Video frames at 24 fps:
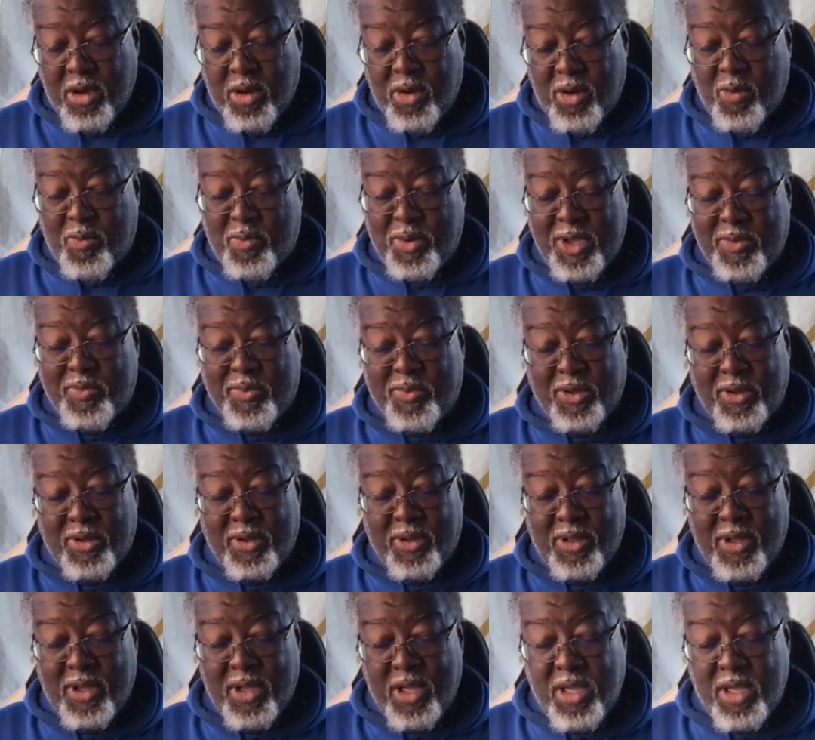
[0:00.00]
O
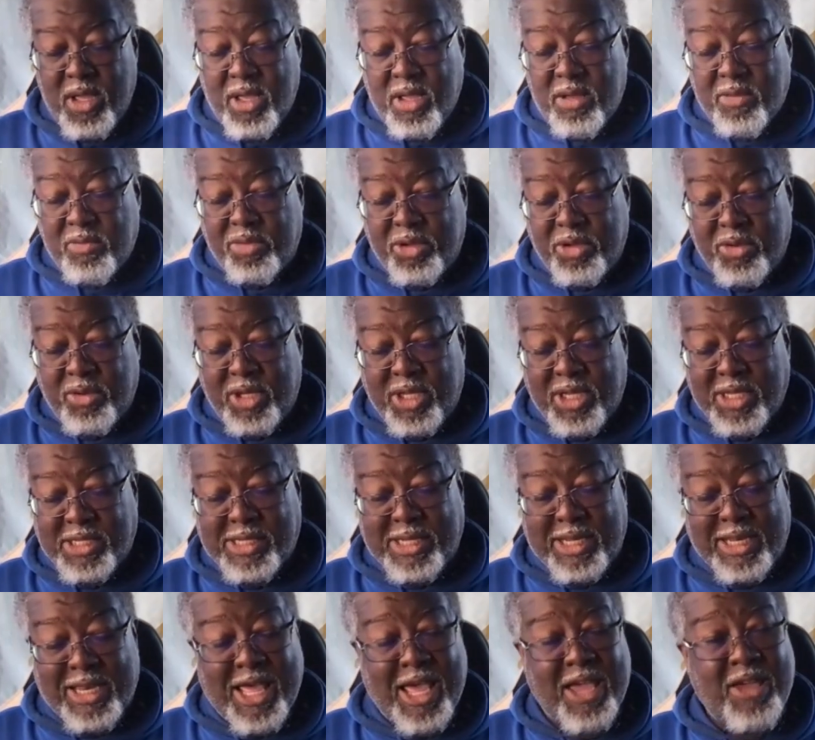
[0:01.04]
people, beauty
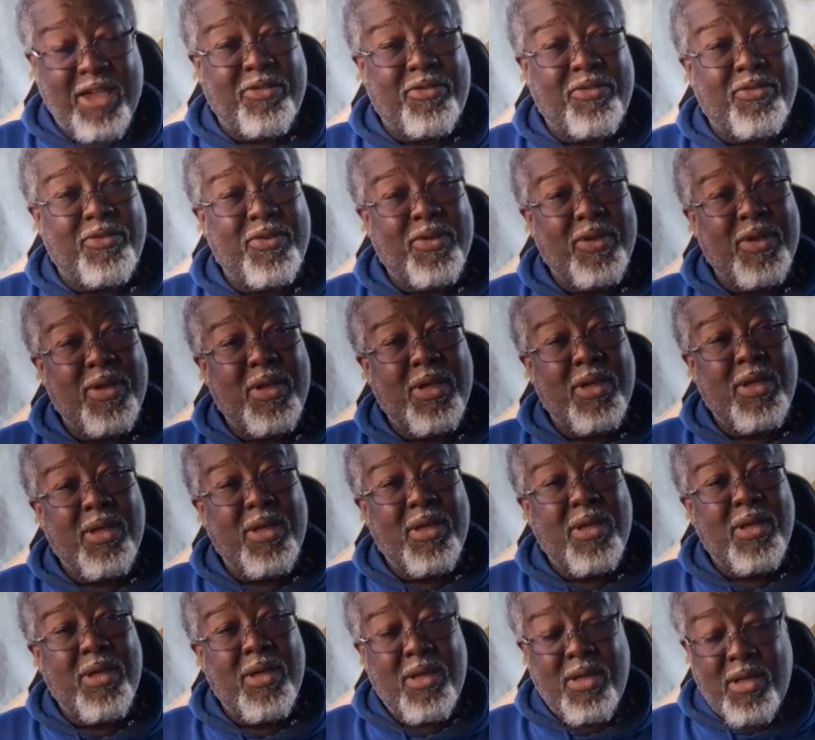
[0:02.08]
is life
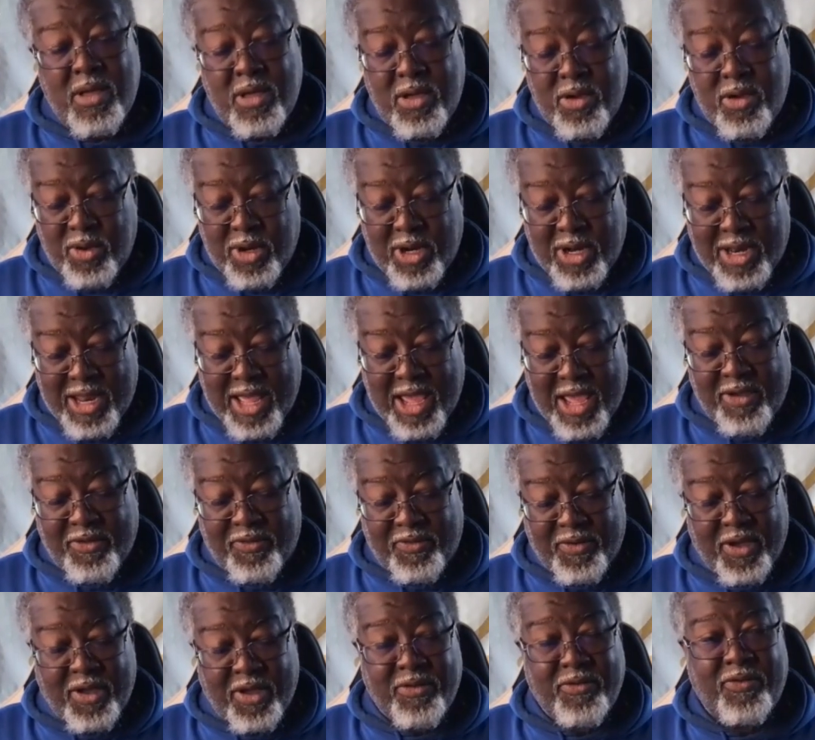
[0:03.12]
when
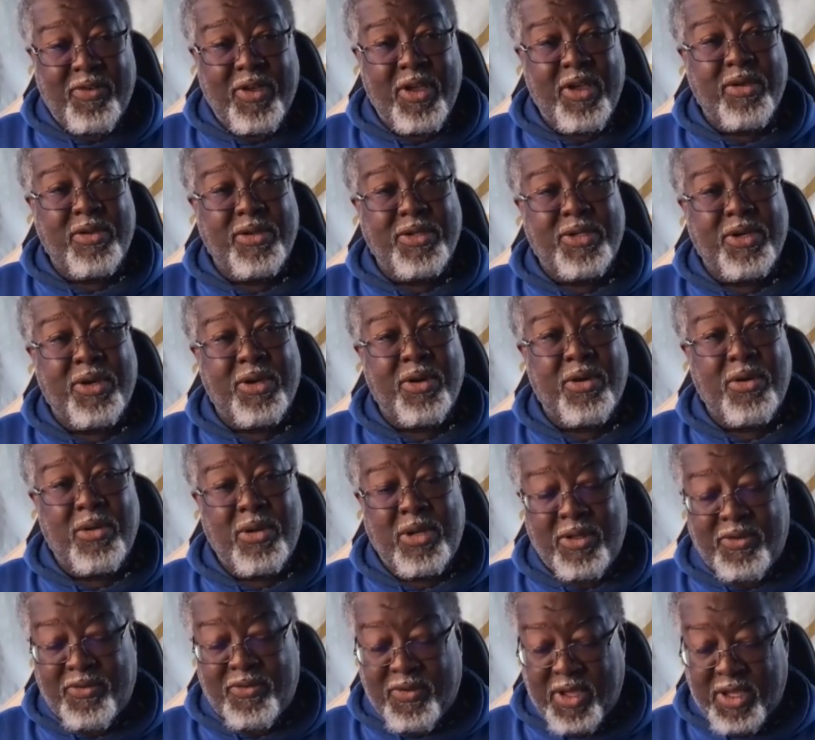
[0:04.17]
life unveils her
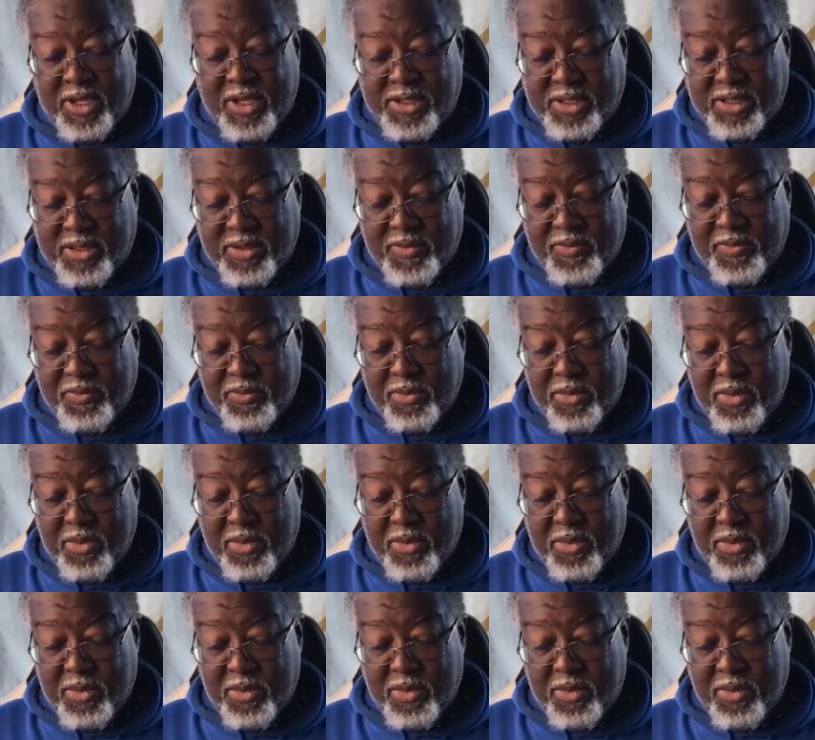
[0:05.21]
holy face.